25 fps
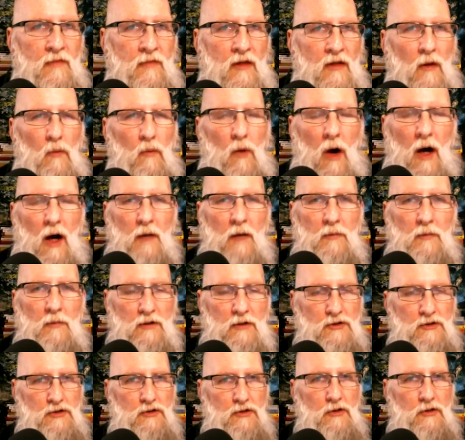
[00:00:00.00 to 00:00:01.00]
Why?
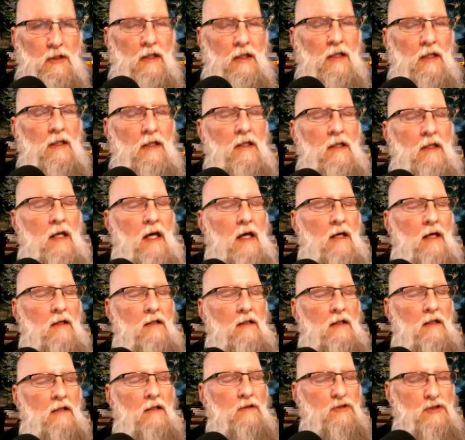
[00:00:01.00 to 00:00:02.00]
Because you're
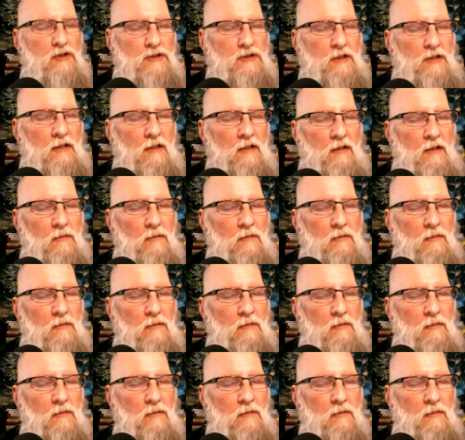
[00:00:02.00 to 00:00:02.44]
inhaling just a little